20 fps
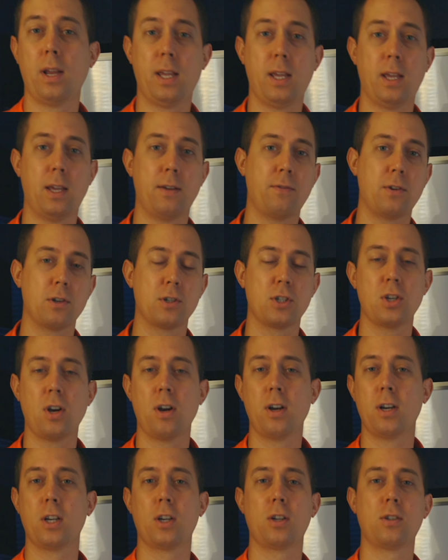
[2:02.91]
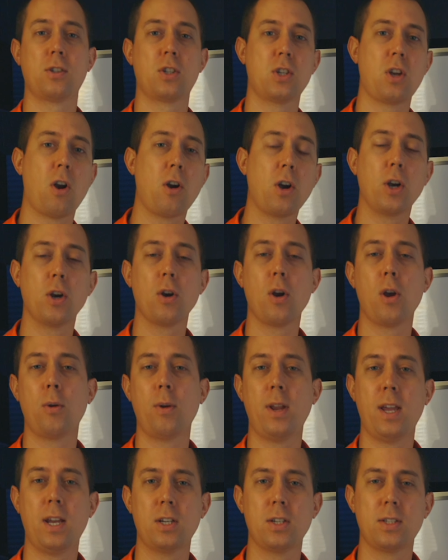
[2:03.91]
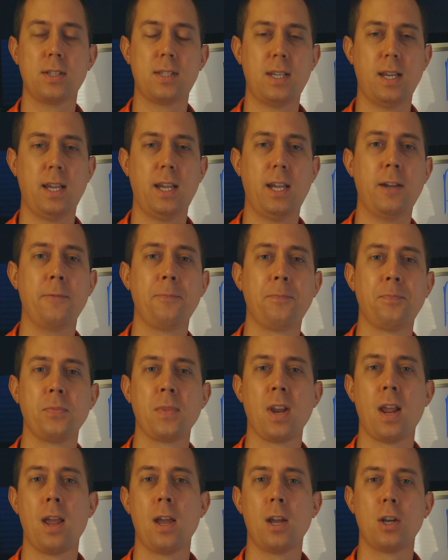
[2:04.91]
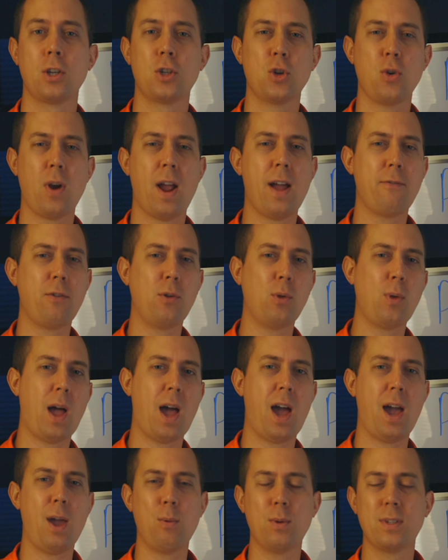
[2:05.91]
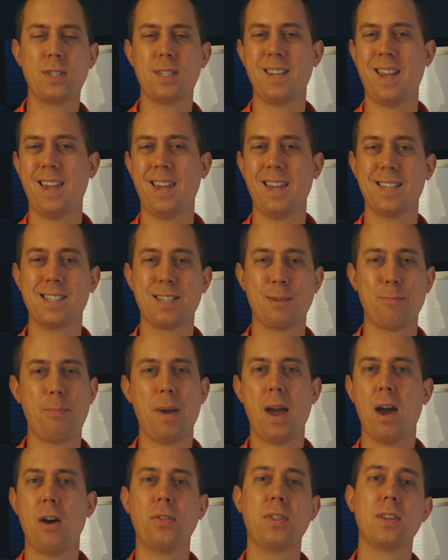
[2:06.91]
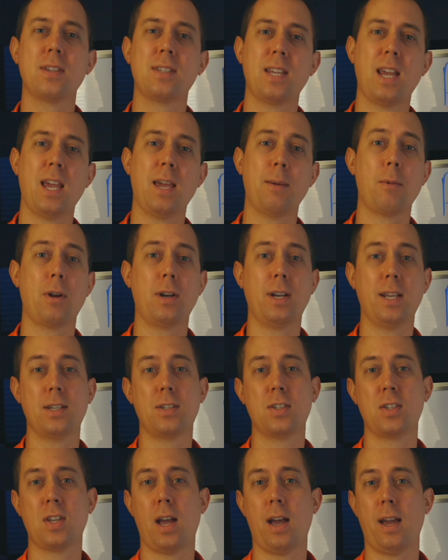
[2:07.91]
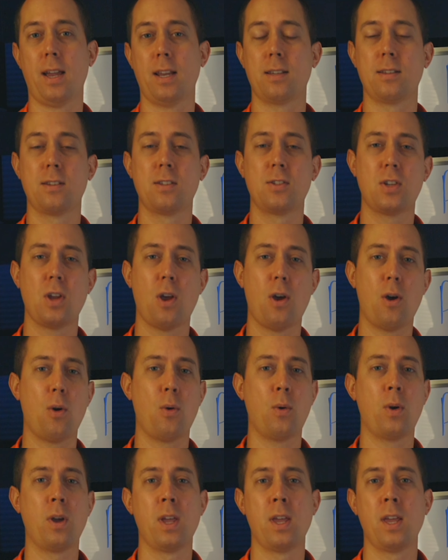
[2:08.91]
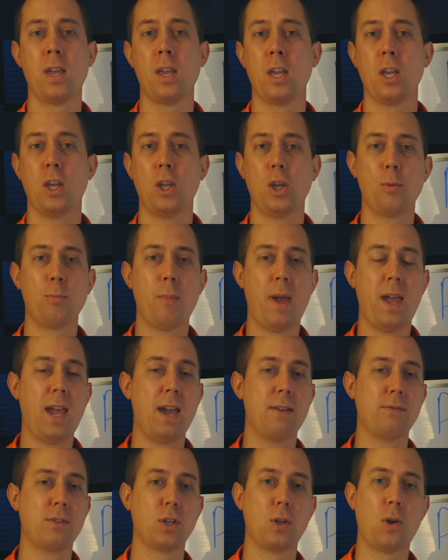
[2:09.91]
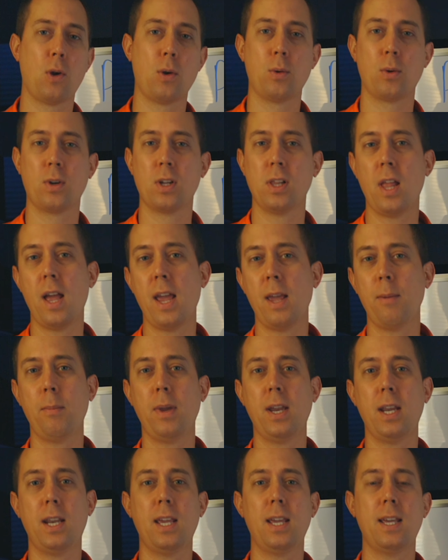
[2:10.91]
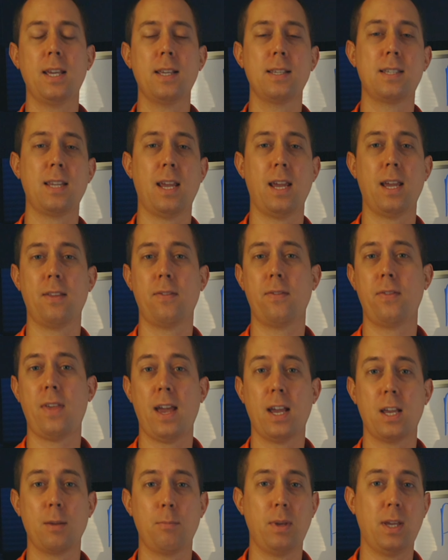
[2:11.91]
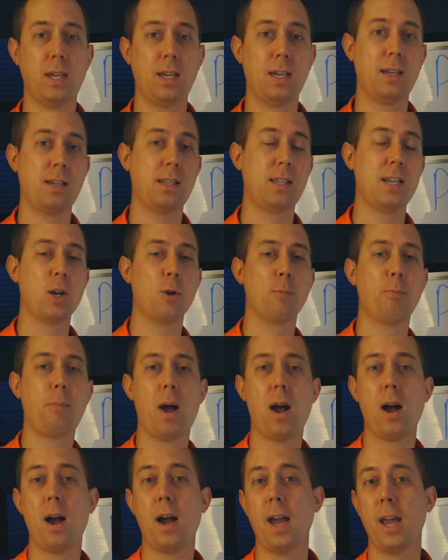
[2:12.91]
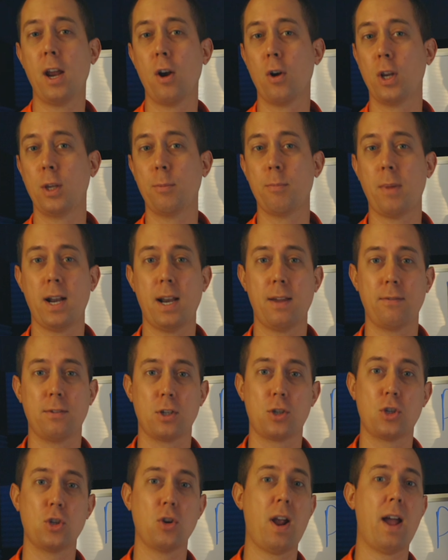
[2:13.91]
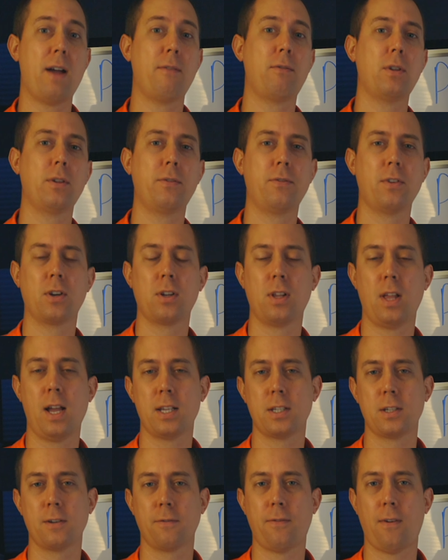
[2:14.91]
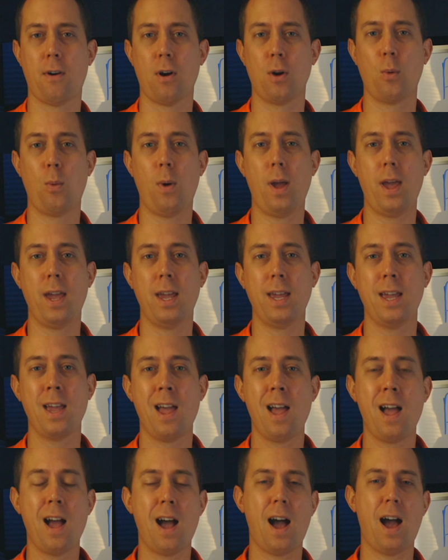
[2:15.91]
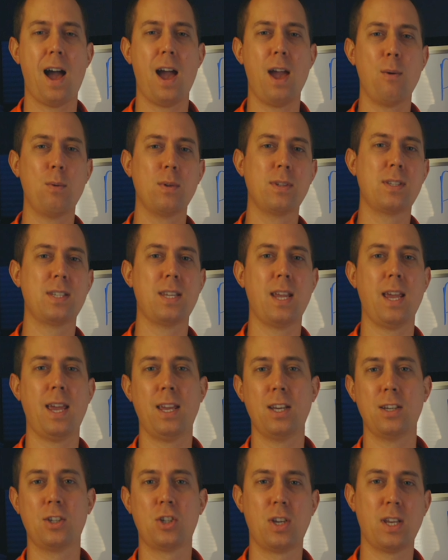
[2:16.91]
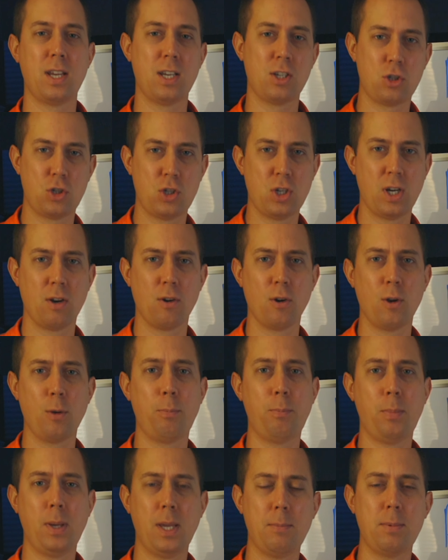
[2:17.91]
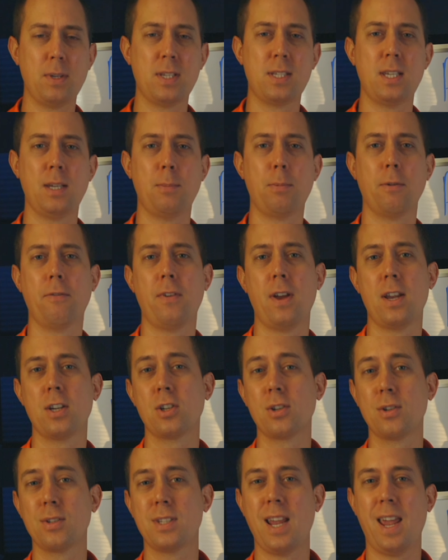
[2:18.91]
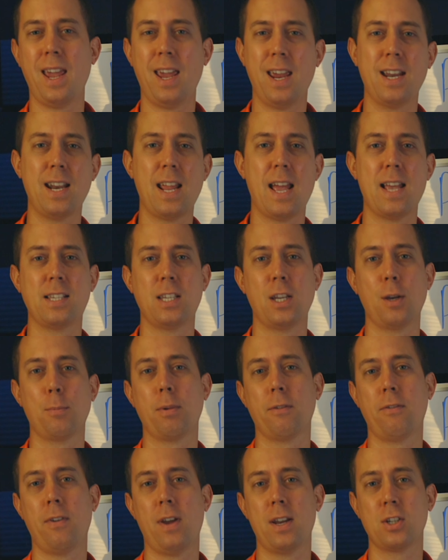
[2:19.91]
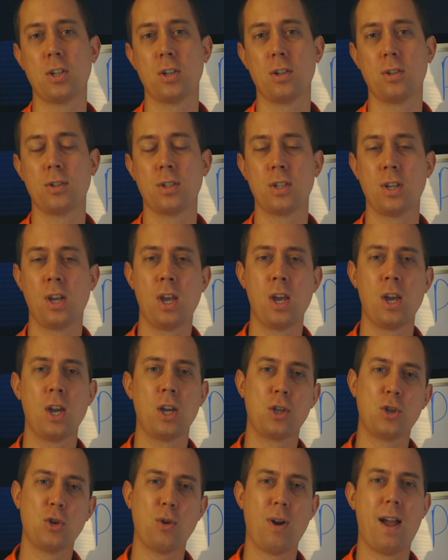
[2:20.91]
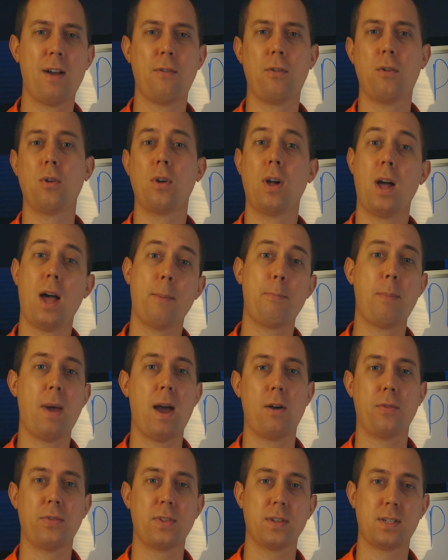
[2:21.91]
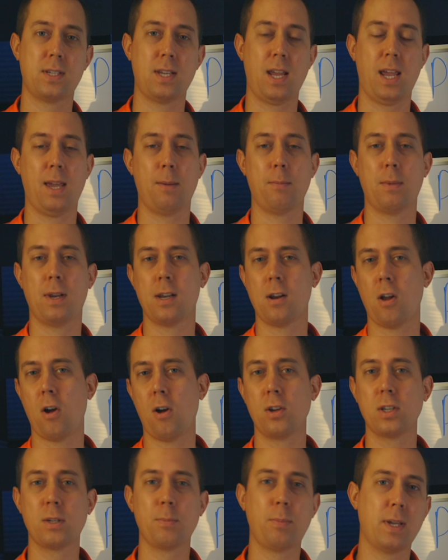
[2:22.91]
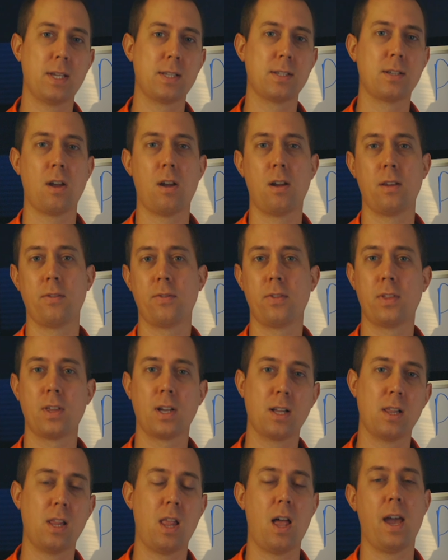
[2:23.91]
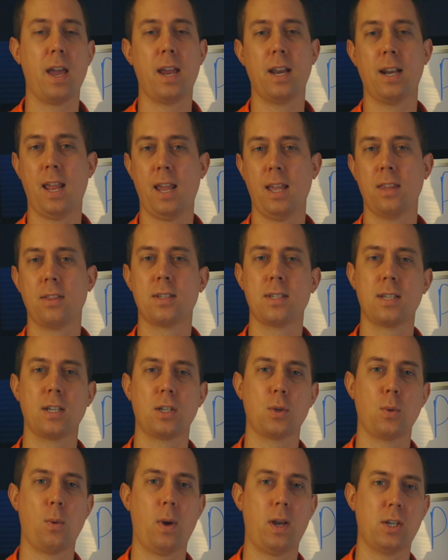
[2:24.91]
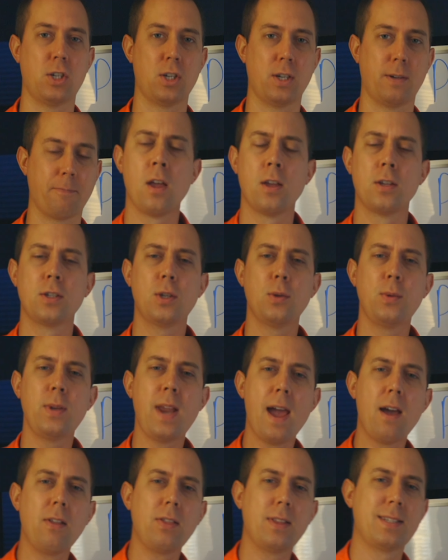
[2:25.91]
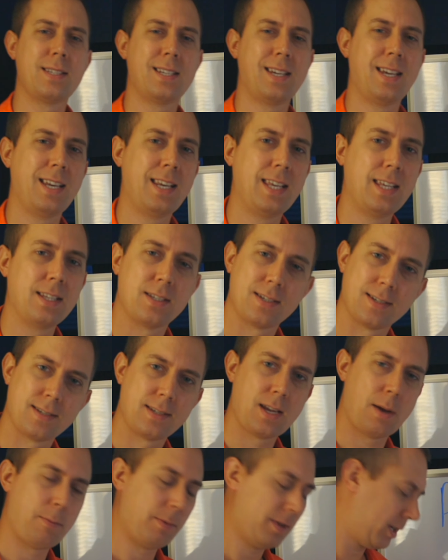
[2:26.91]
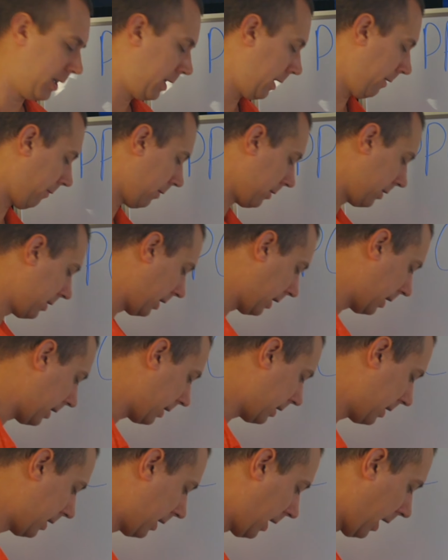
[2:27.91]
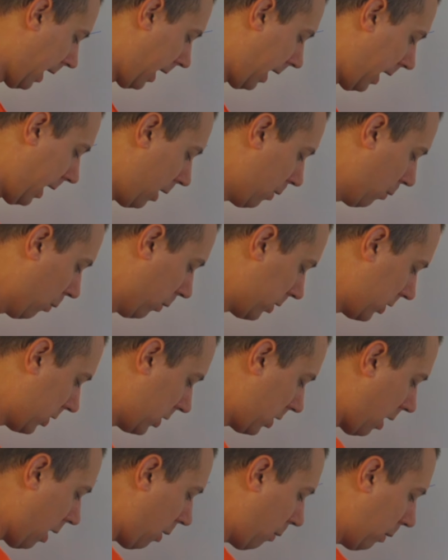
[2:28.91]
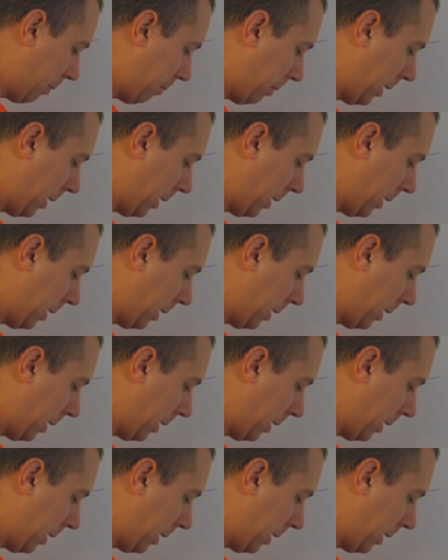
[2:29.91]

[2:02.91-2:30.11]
if you're starting to start your own agency. Travel, I would say, is about the same on each side. So you may have to go to client meetings, and that could be nearby, or you might have to travel if your clients are far away. I would say, in general, PPC professionals and SEO professionals travel about the same, and it all depends on the client and the situation. So now let's get into some of the differences, and we'll start with